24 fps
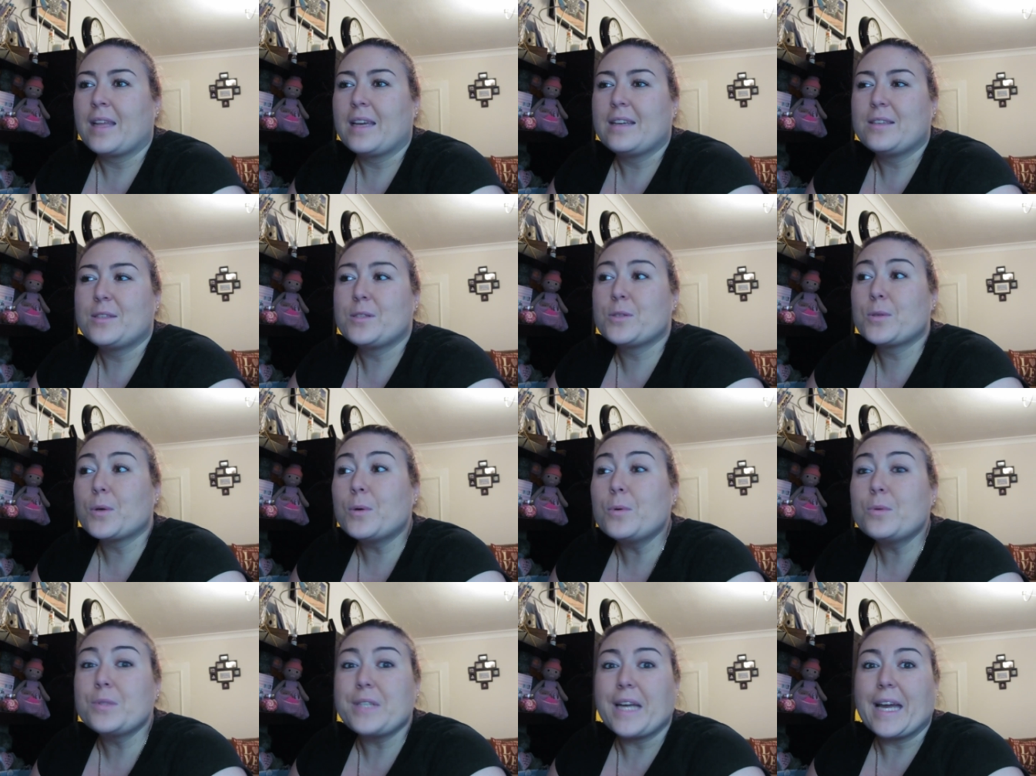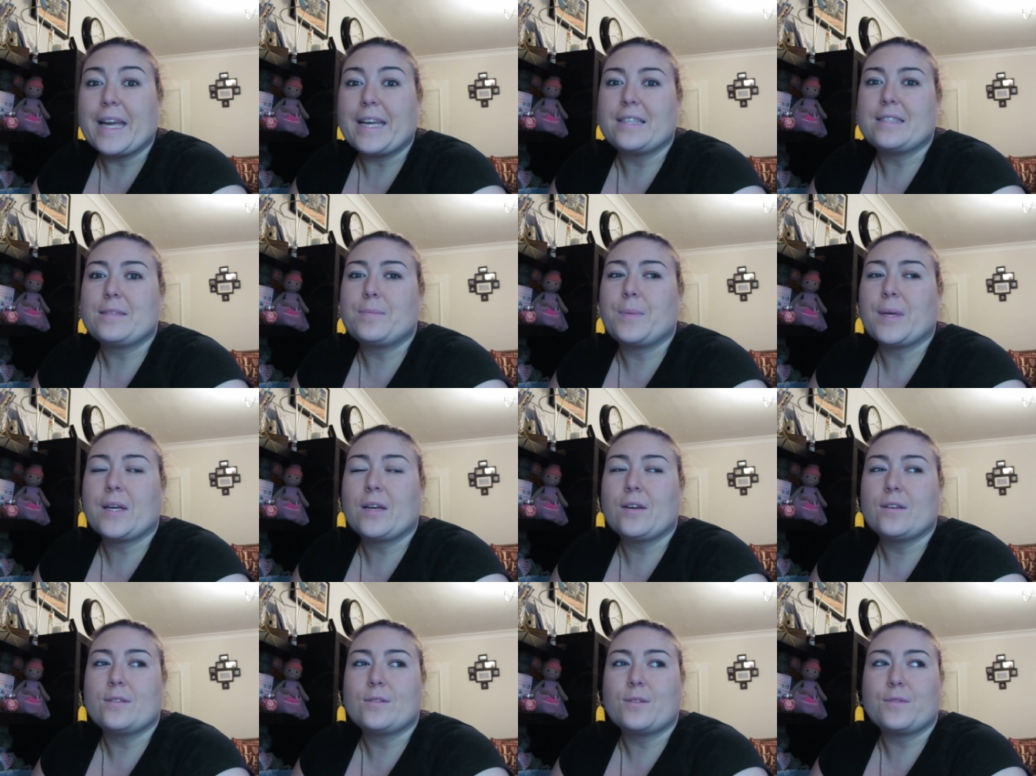school days
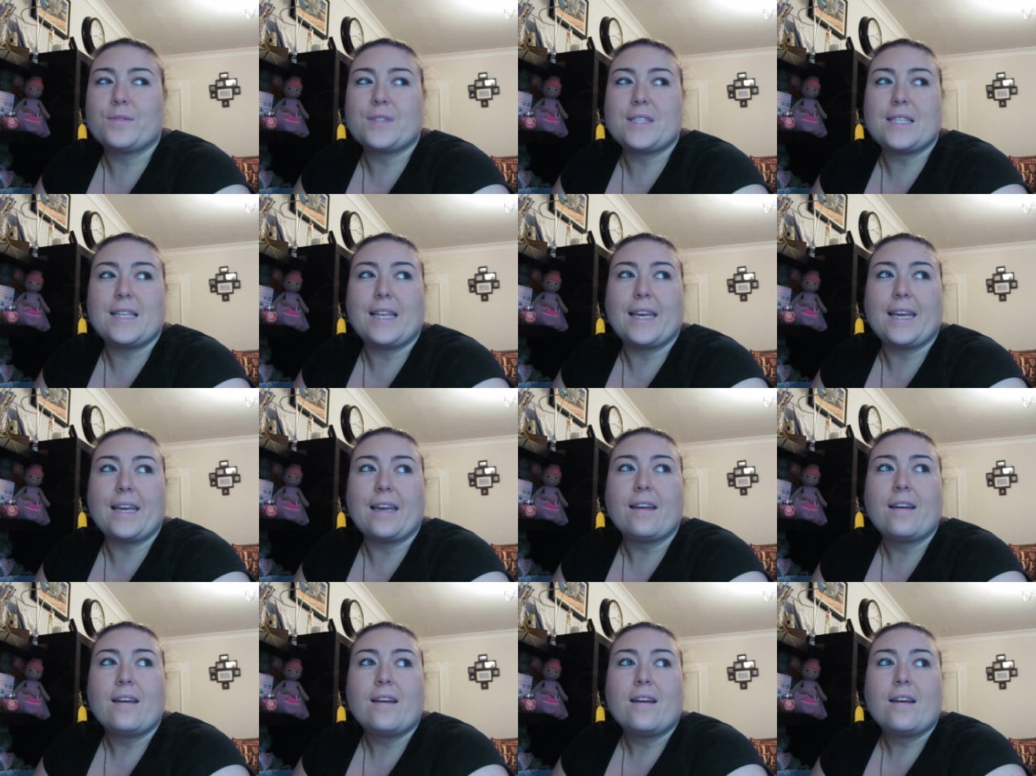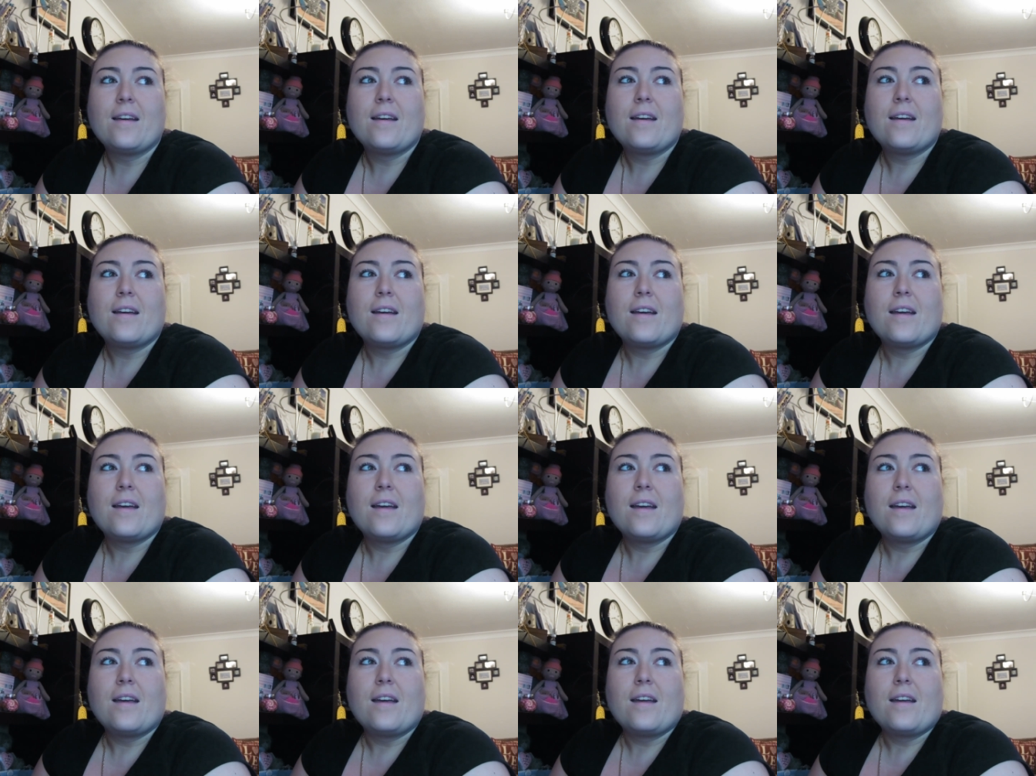because obviously
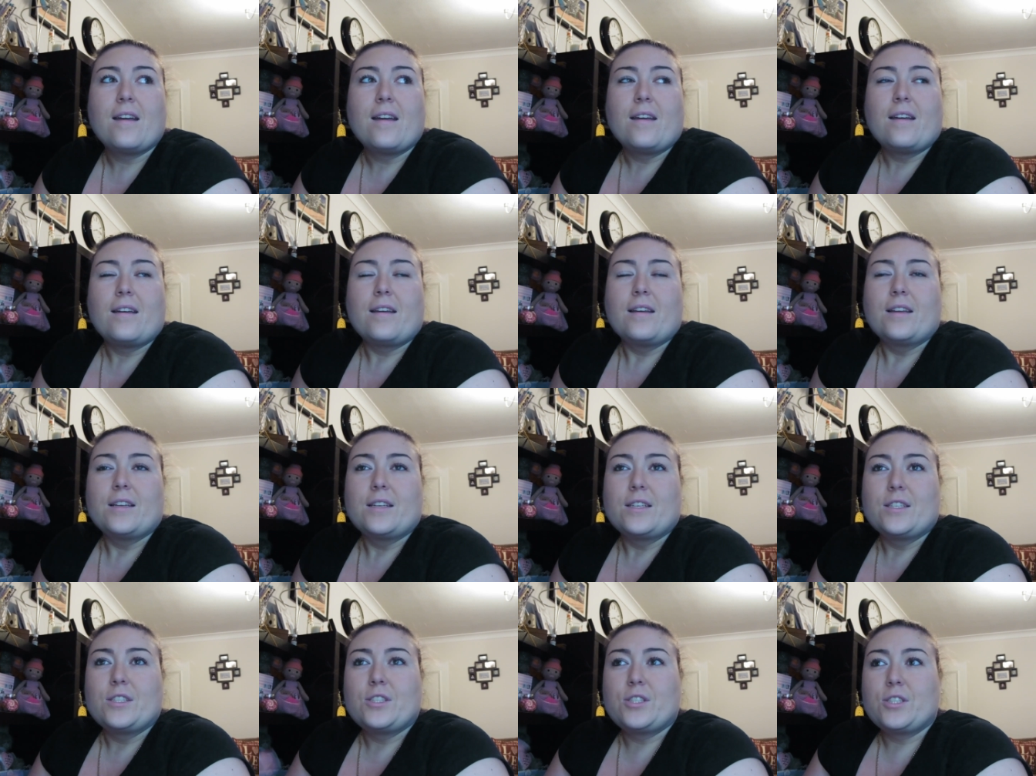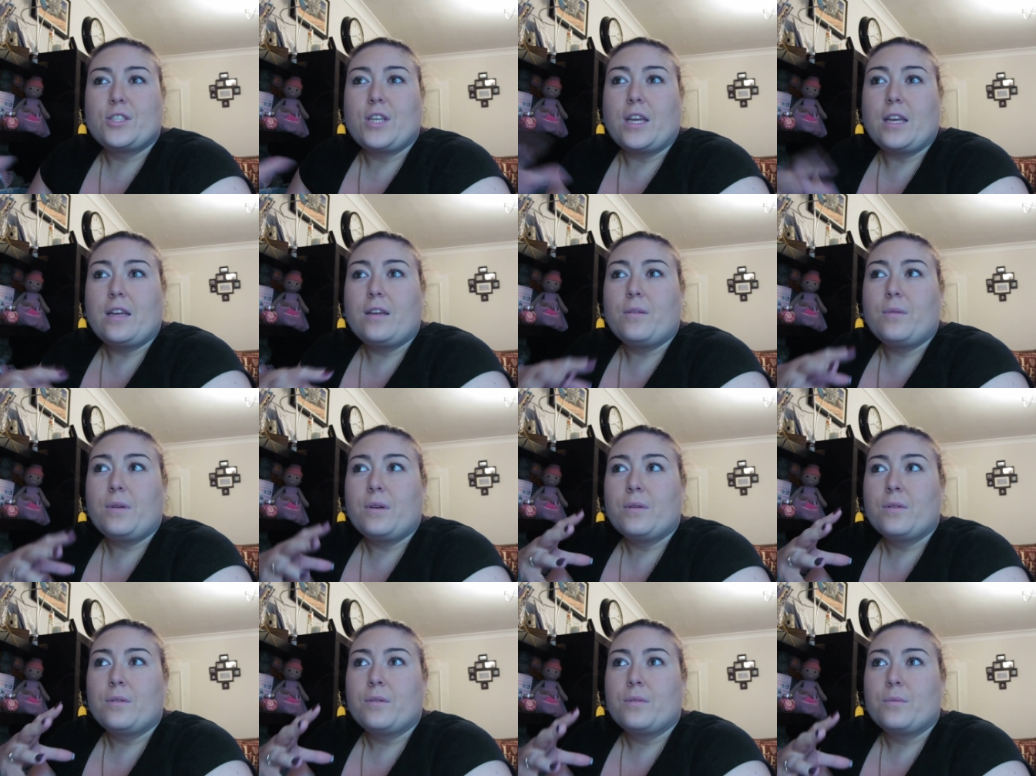she
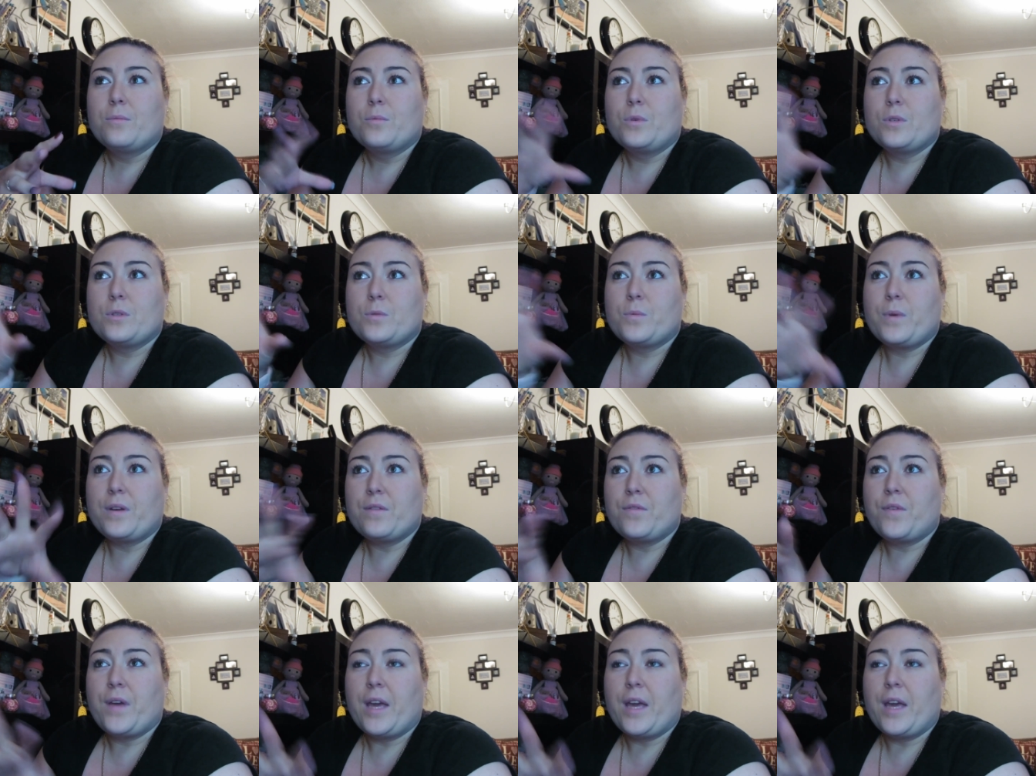was with